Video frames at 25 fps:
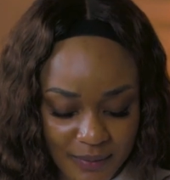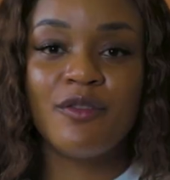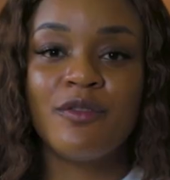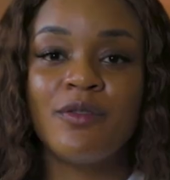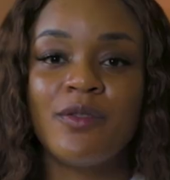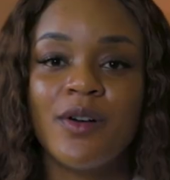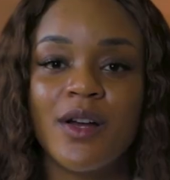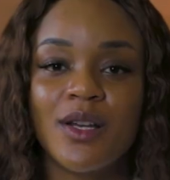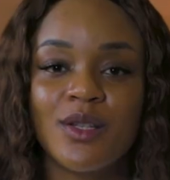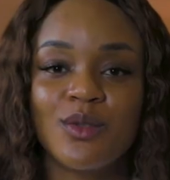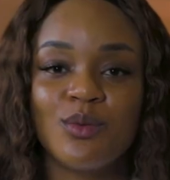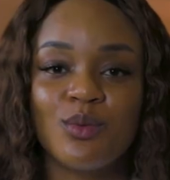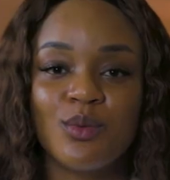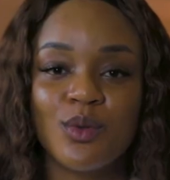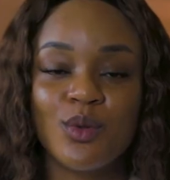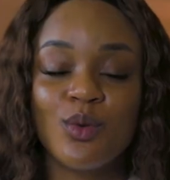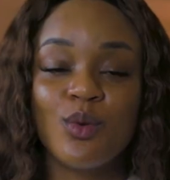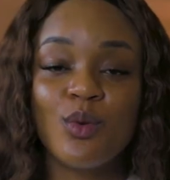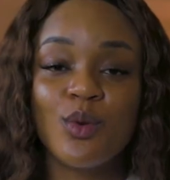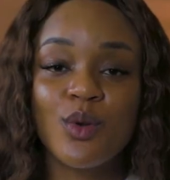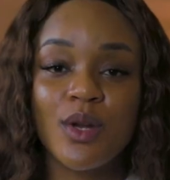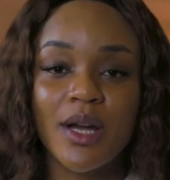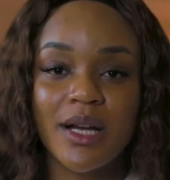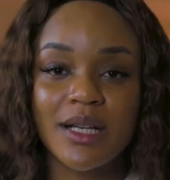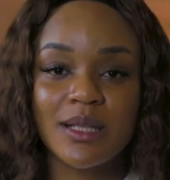First, with
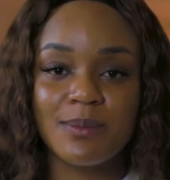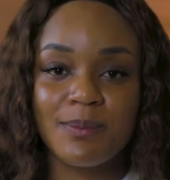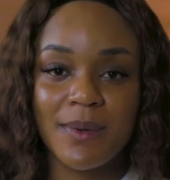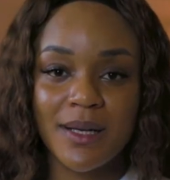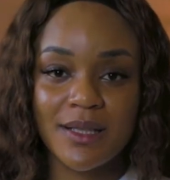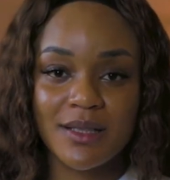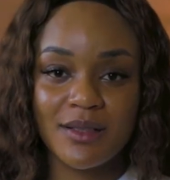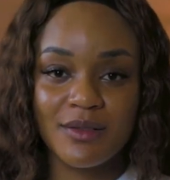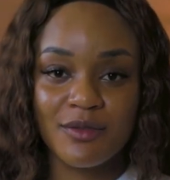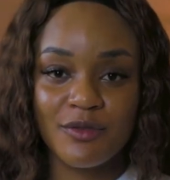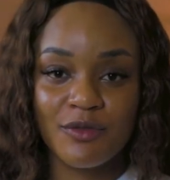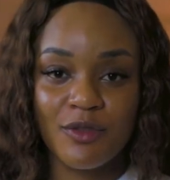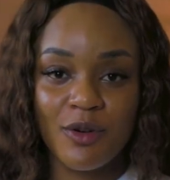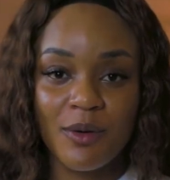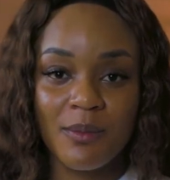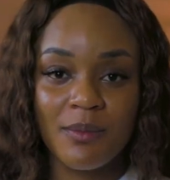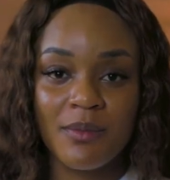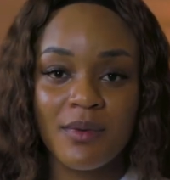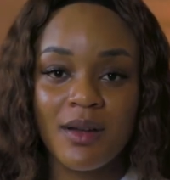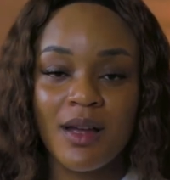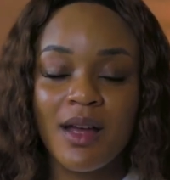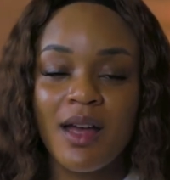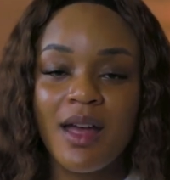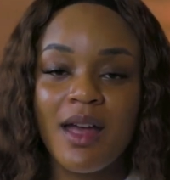who you're expecting from.